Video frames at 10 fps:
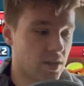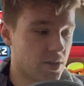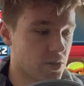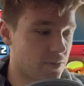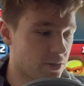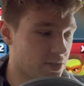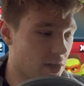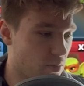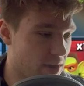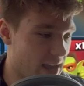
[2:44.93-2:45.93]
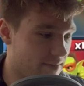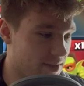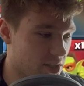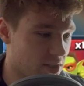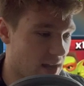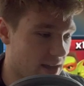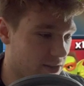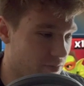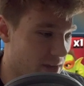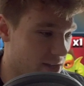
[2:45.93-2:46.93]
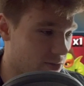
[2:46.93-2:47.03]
So first up, we have this style of base